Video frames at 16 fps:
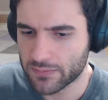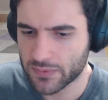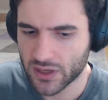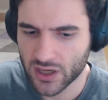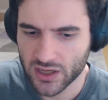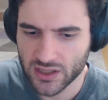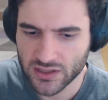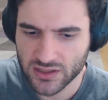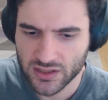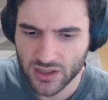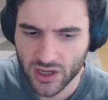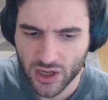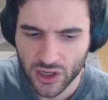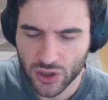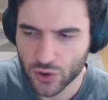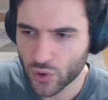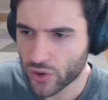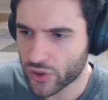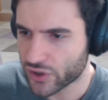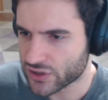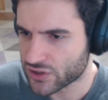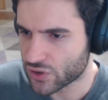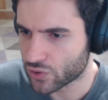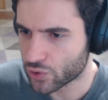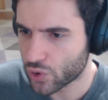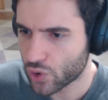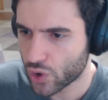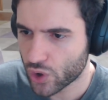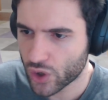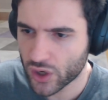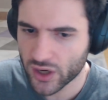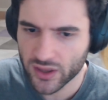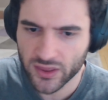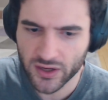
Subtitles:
Because there's Yoroi,